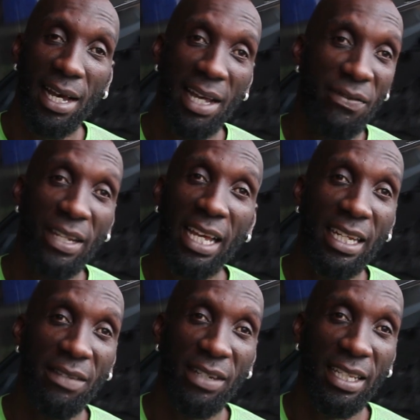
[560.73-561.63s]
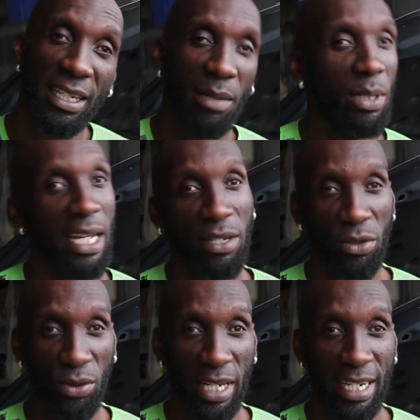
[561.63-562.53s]
I feel like leaving it there, but I
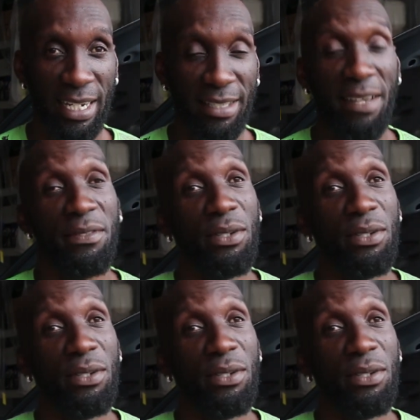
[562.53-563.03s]
don't do that kind of stuff.